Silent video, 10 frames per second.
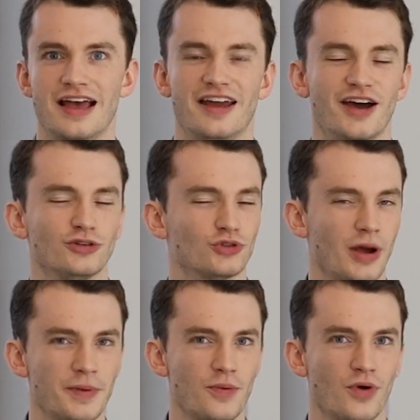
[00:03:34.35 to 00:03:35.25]
and how
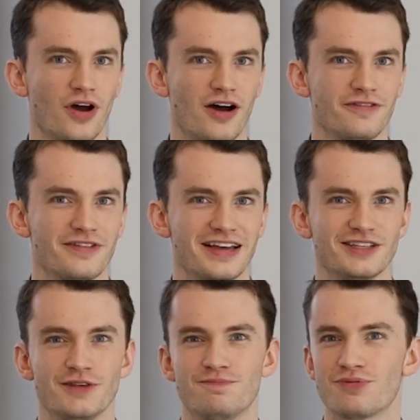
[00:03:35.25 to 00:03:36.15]
dropping one off
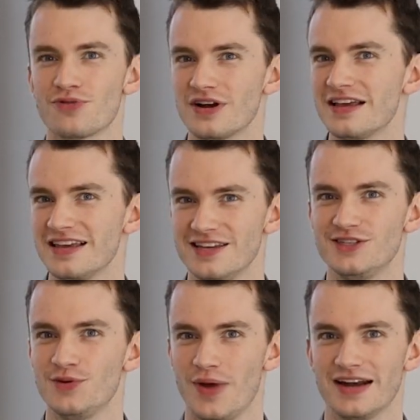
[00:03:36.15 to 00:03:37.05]
is a pretty
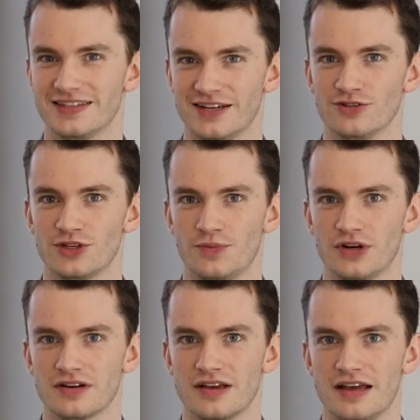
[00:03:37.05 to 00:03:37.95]
easy way to tell
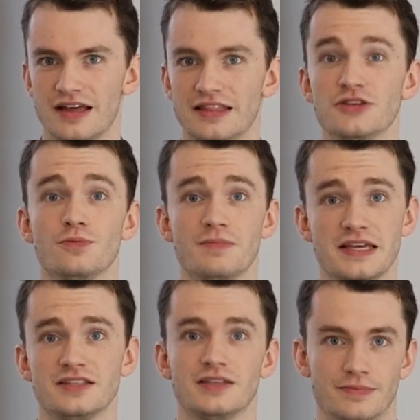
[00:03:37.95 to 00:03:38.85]
someone that you
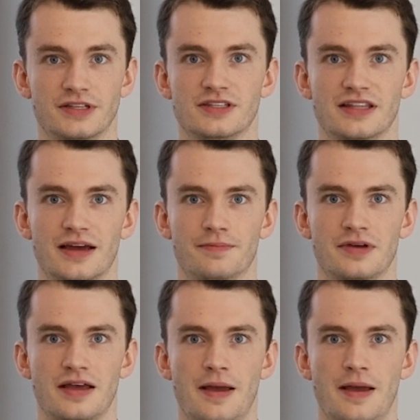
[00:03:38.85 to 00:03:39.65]
mean something to them,